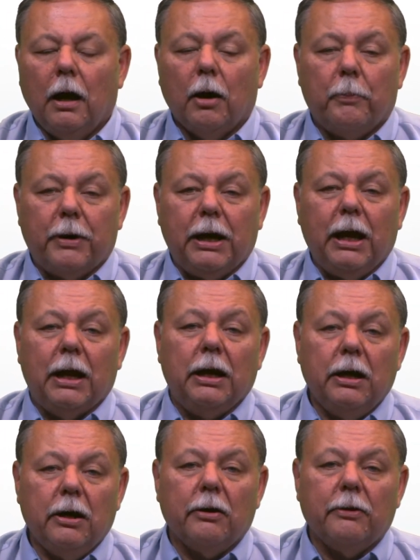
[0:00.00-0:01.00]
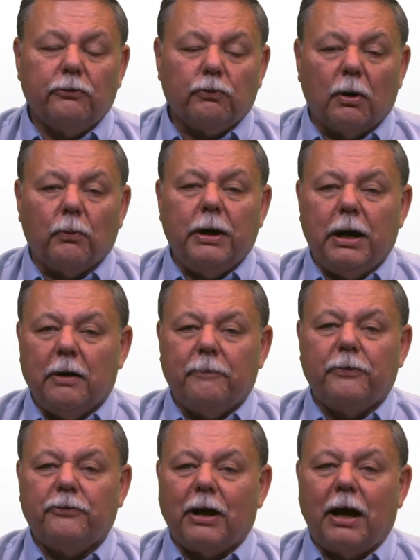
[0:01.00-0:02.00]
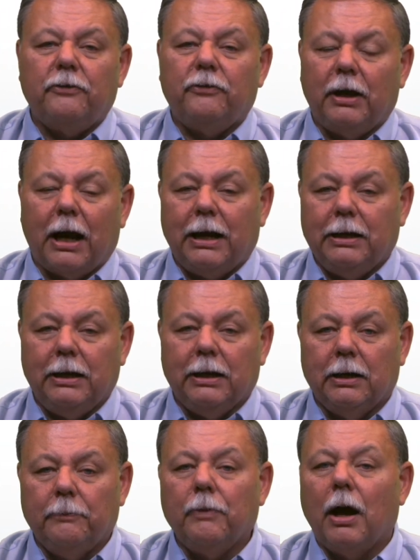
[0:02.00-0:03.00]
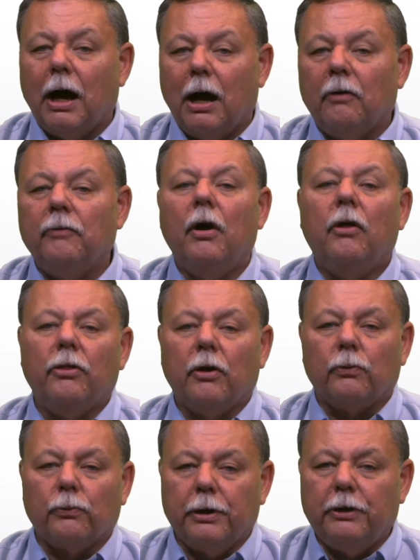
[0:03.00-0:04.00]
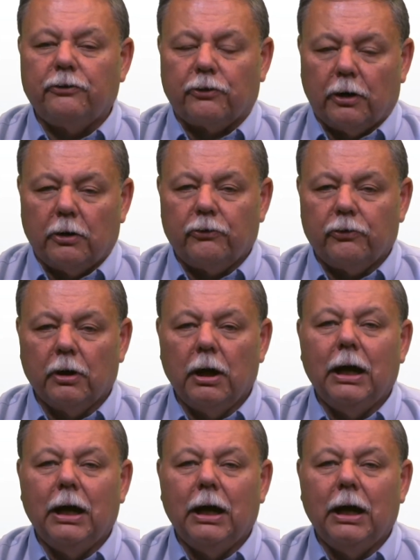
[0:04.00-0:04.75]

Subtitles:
But again, here is where we emphasize the idea of the research.